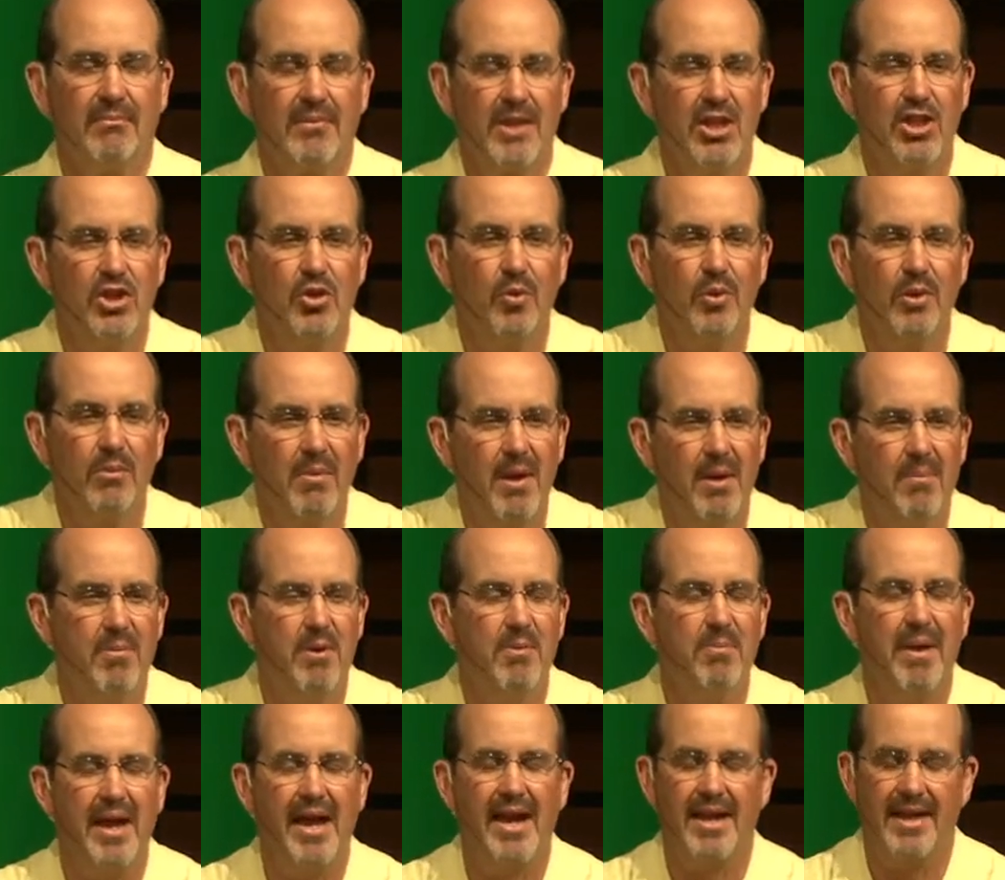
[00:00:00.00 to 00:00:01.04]
You remember
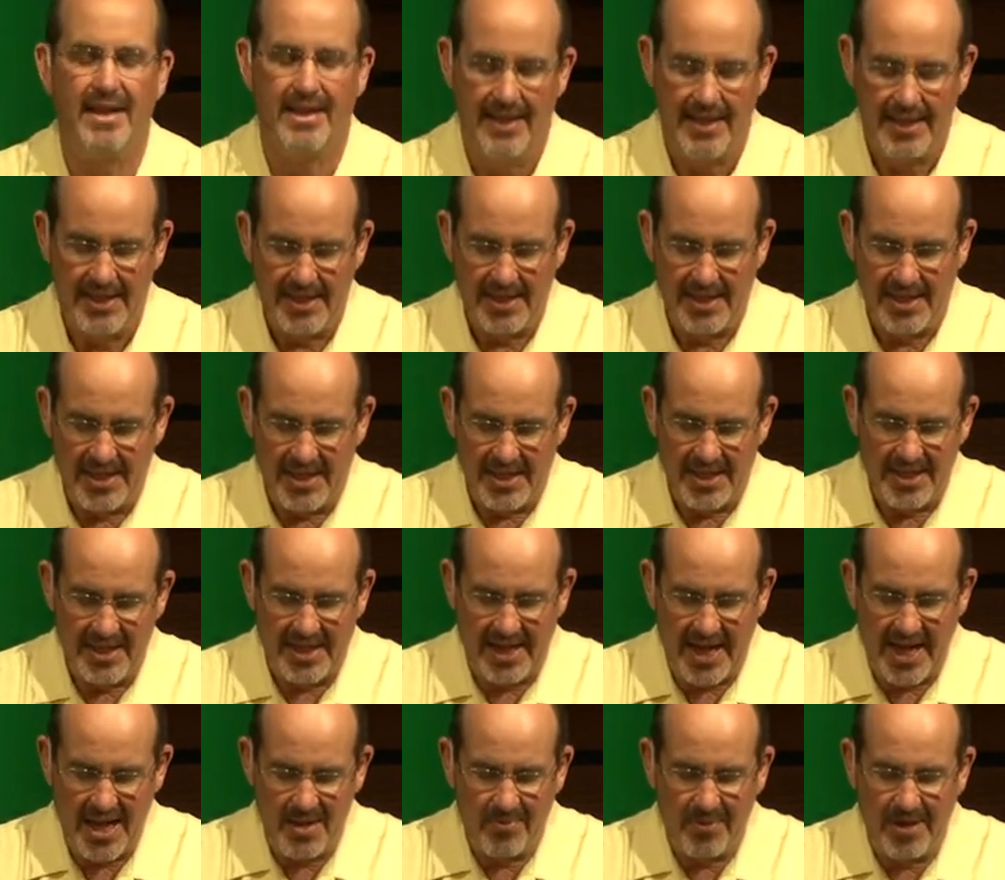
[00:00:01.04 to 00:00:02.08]
back that
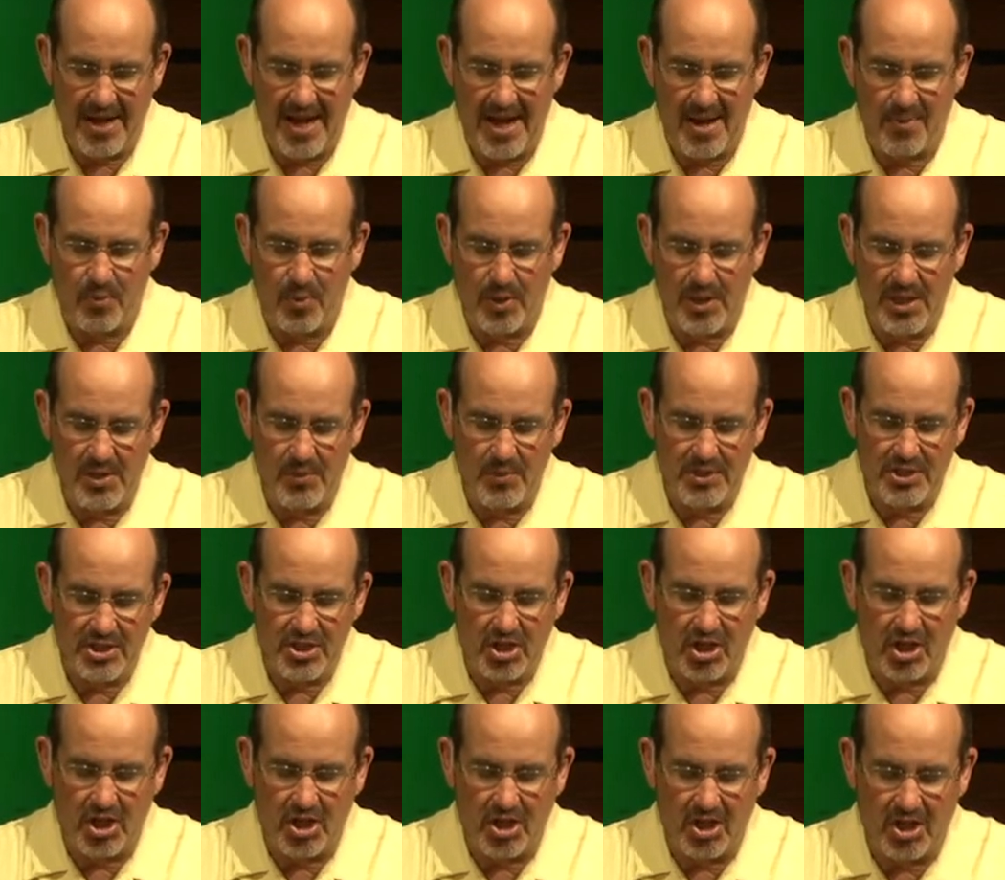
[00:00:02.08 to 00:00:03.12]
Abraham, when he was
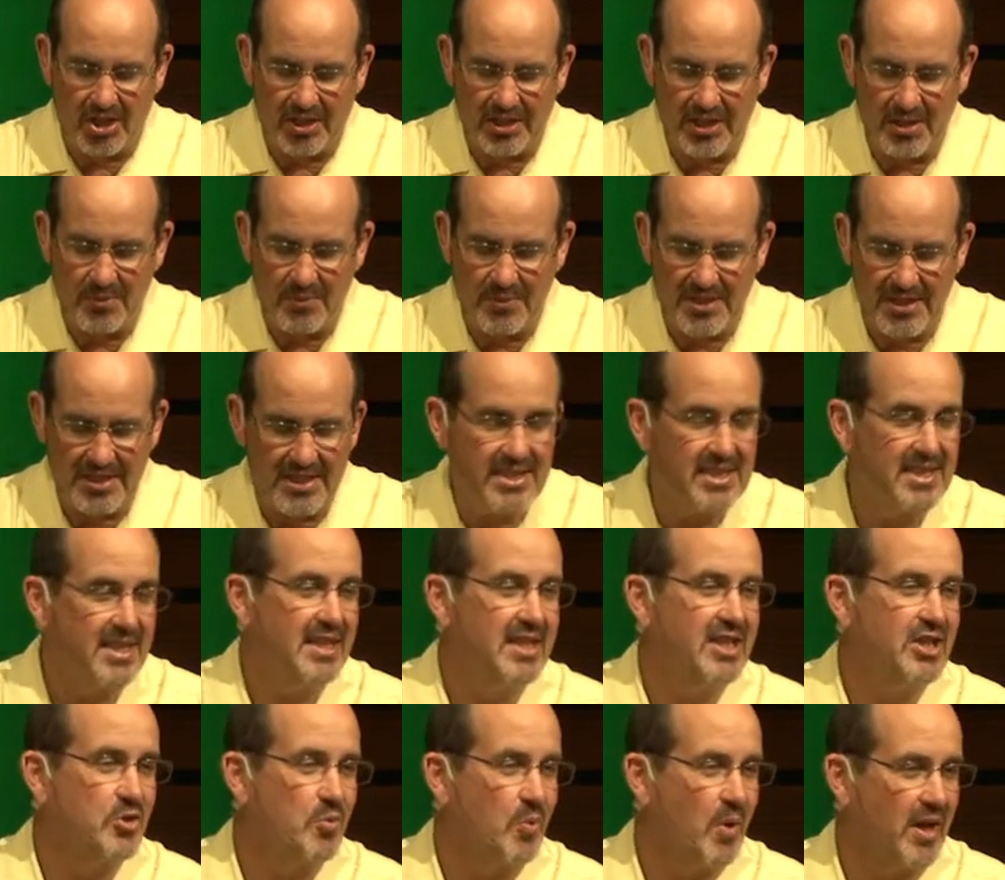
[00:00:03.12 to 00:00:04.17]
called, he was a
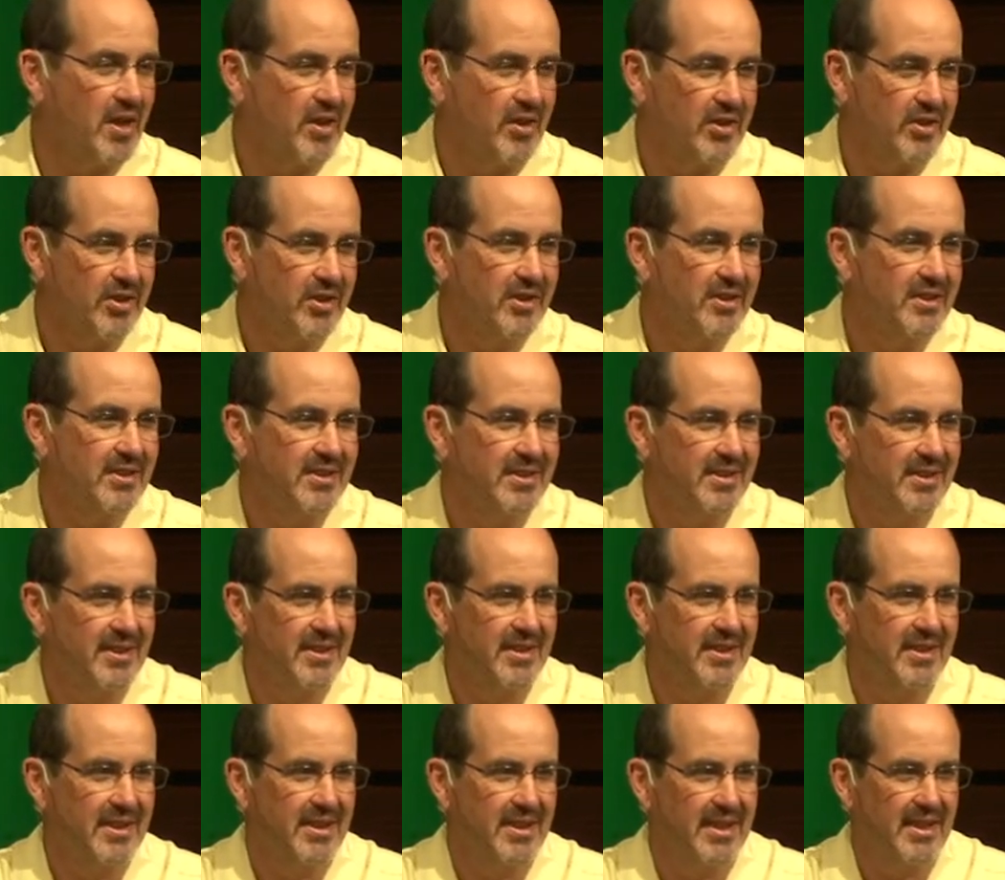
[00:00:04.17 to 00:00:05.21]
city dweller
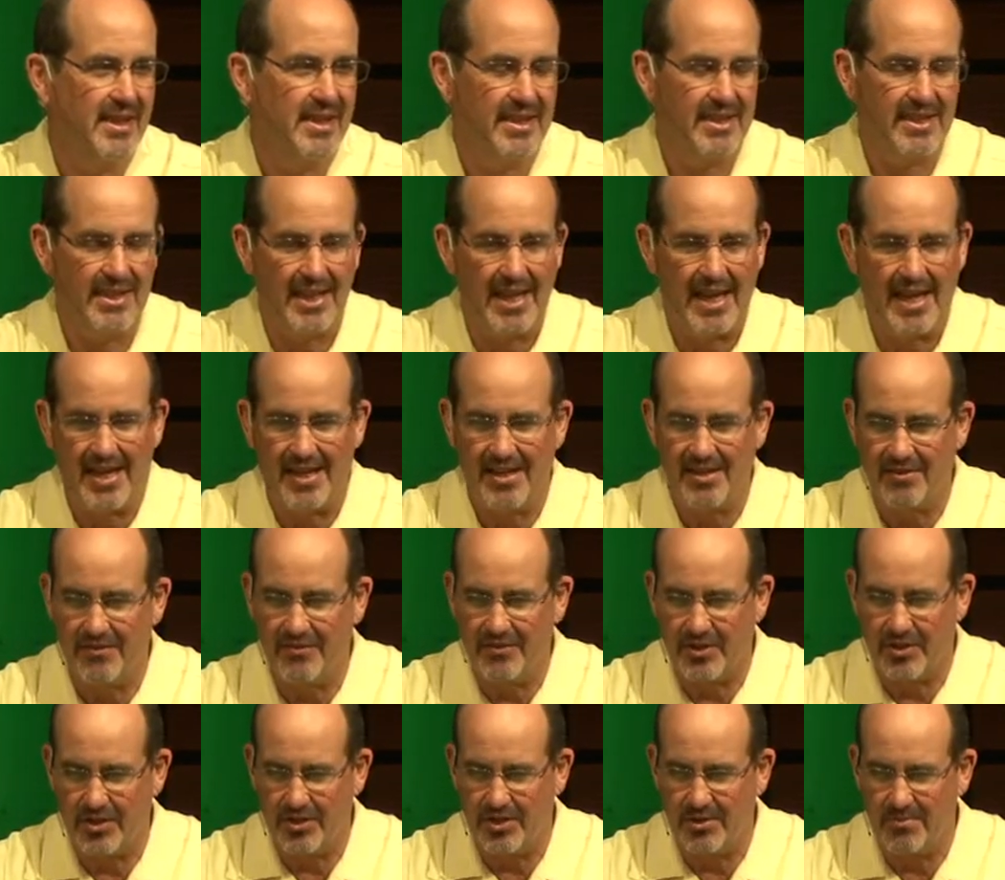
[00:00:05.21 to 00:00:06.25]
in the land of
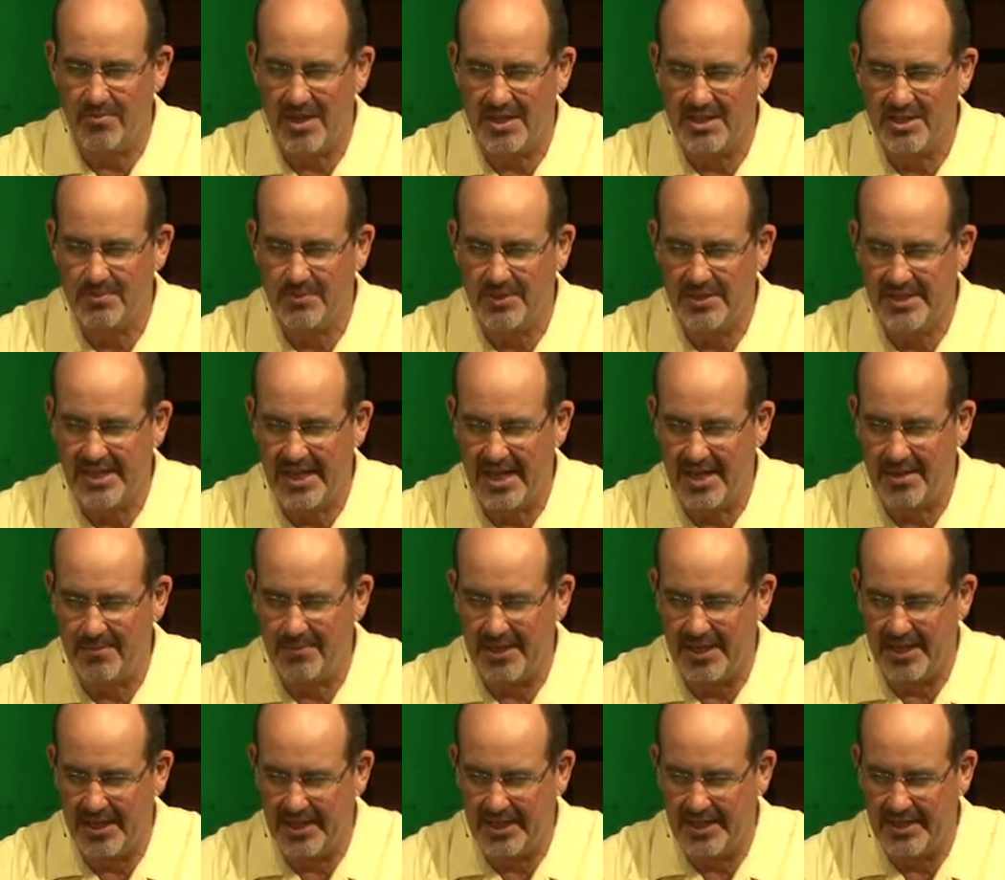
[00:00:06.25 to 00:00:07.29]
Ur,
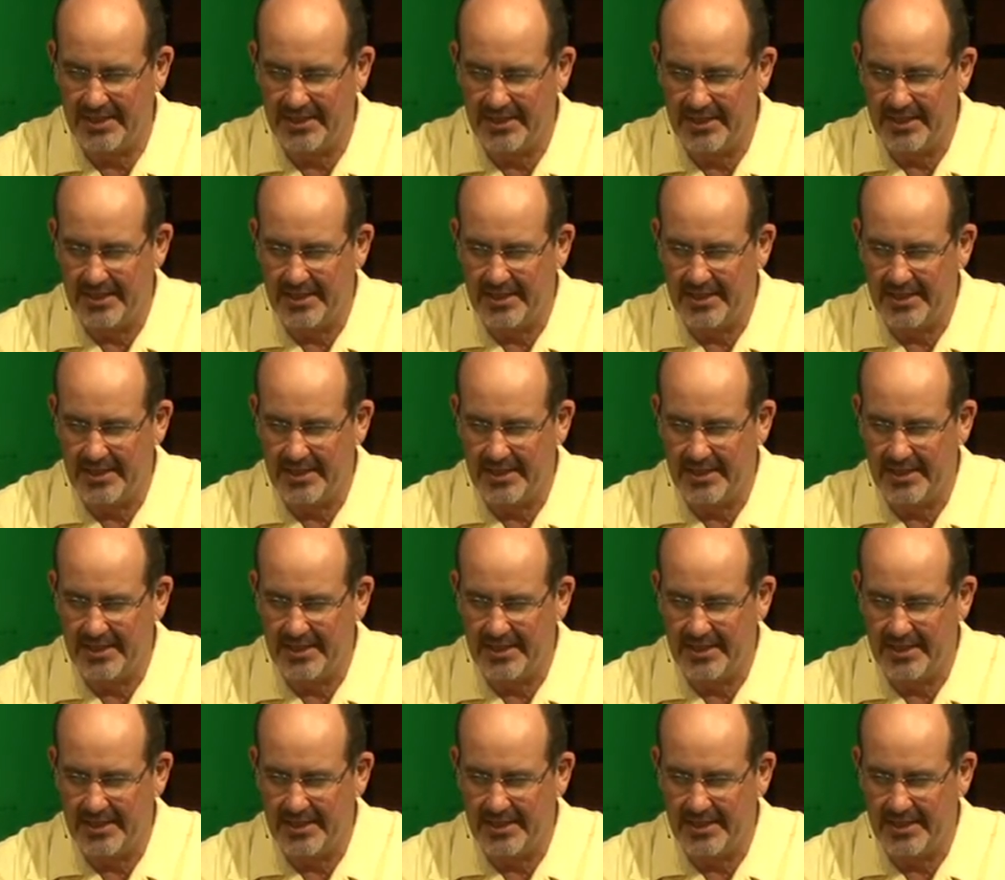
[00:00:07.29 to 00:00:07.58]
Mesopotamia,